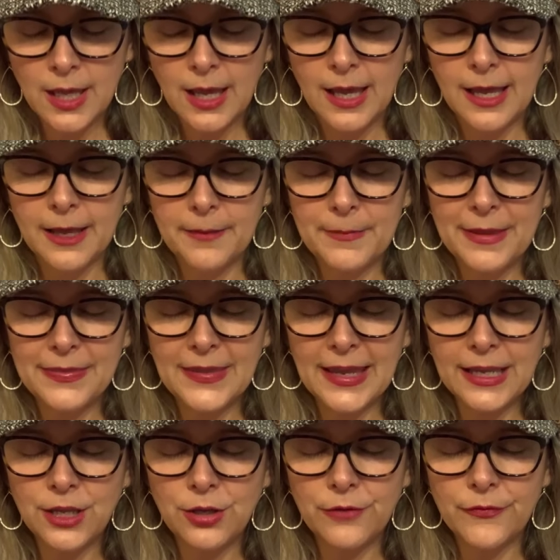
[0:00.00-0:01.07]
Um,
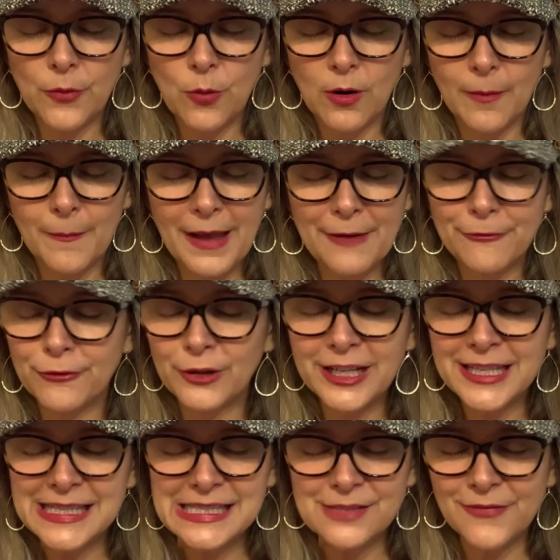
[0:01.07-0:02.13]
thank you for my
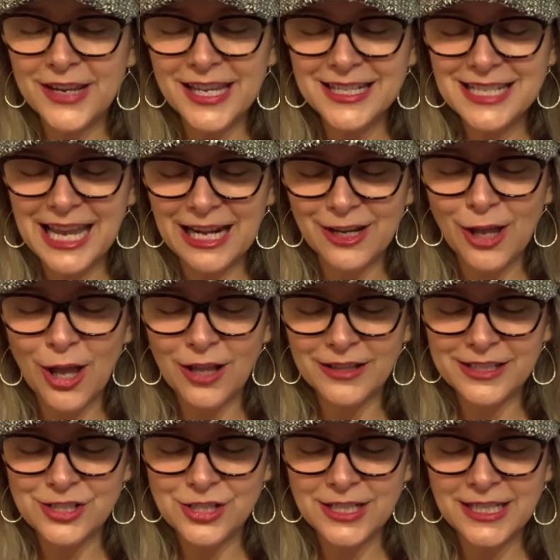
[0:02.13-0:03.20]
friends via
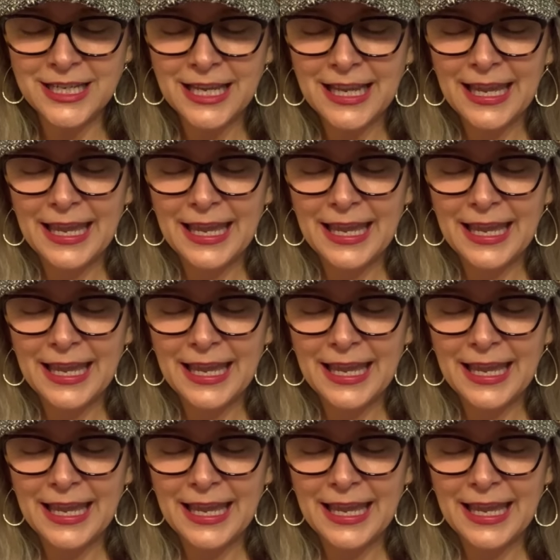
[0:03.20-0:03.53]
technology.